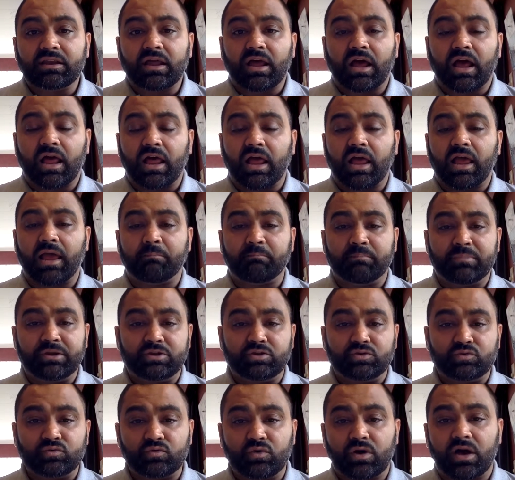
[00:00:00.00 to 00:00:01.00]
and
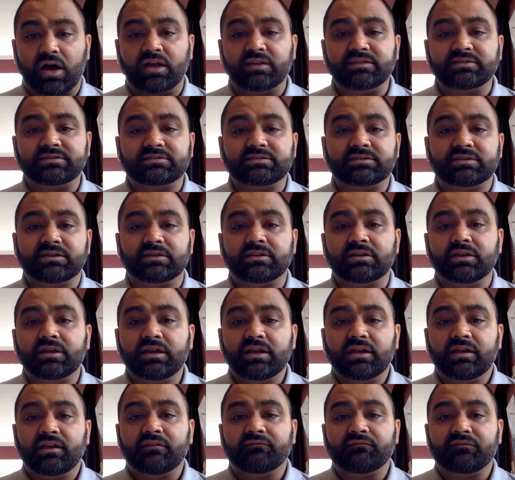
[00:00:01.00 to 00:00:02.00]
happy to
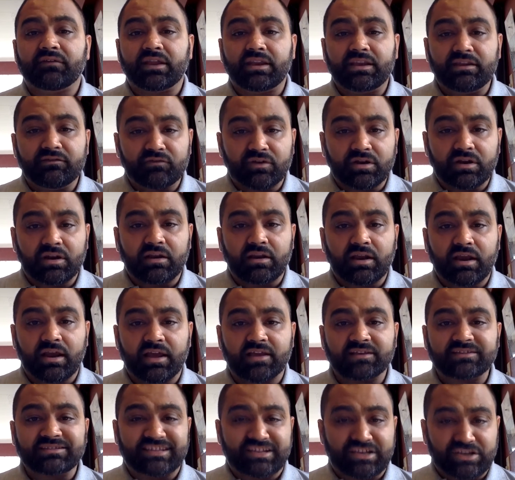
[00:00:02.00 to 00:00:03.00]
answer if
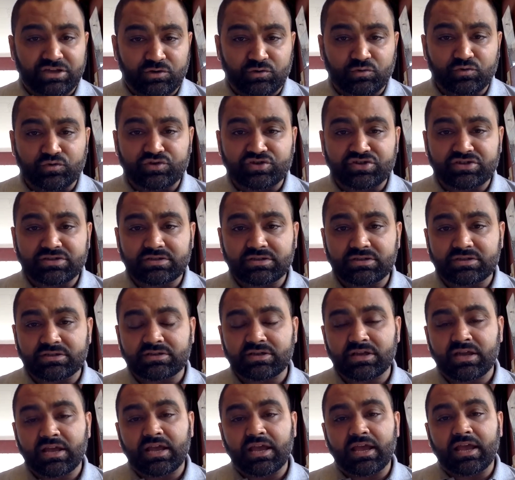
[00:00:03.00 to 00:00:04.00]
anyone has any
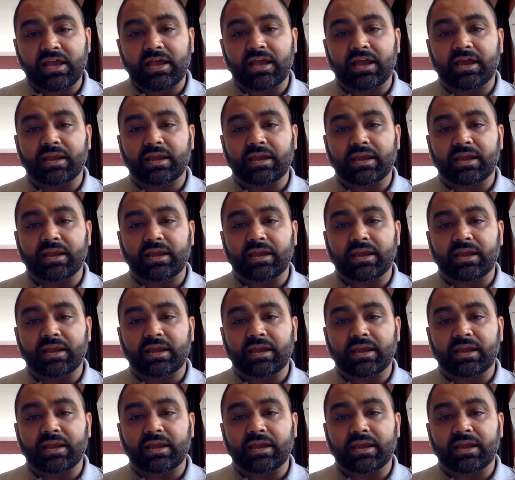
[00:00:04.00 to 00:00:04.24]
questions.